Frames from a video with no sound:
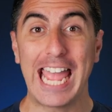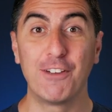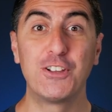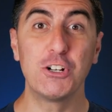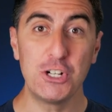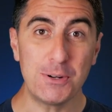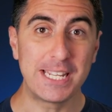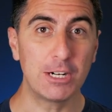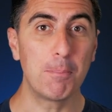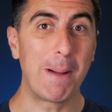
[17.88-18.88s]
Hey, if you're new
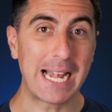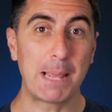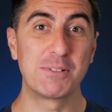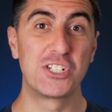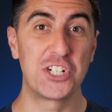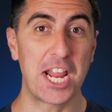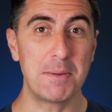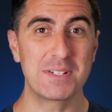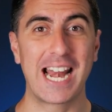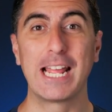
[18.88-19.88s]
here, my name is
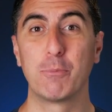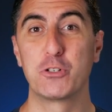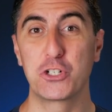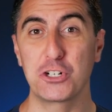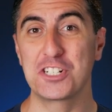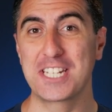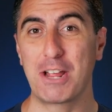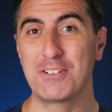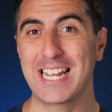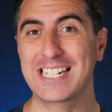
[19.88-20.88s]
James and I help church
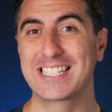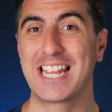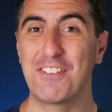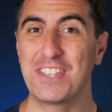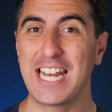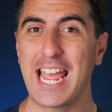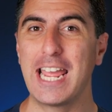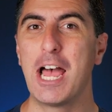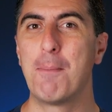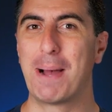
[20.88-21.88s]
sound techs save the
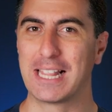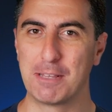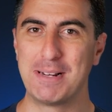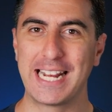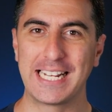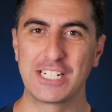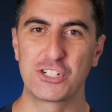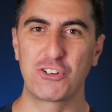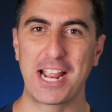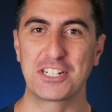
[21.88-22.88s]
day by eliminating
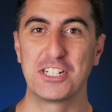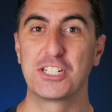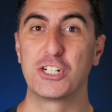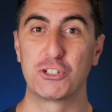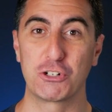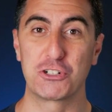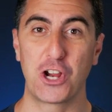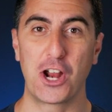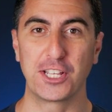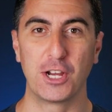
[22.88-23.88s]
distractions in church
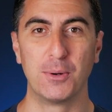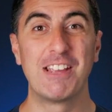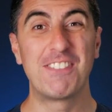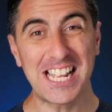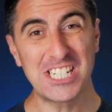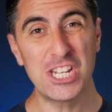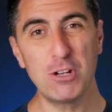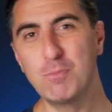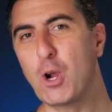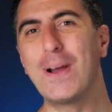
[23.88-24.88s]
audio. If that's
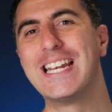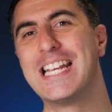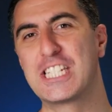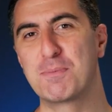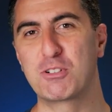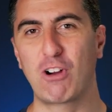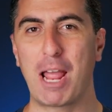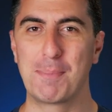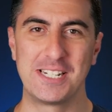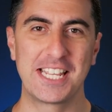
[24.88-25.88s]
you, go ahead and hit
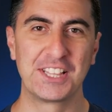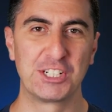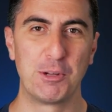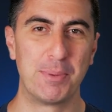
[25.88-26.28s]
subscribe and ding the little